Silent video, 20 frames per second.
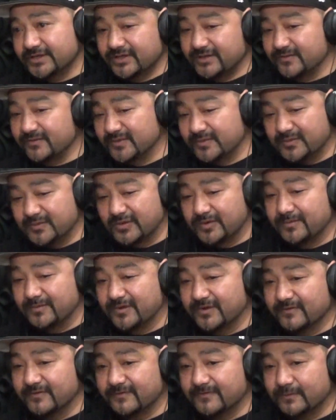and then we put a
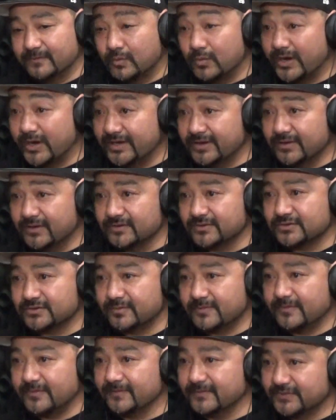bit of weight on
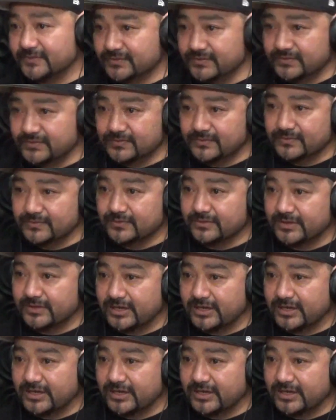top of it to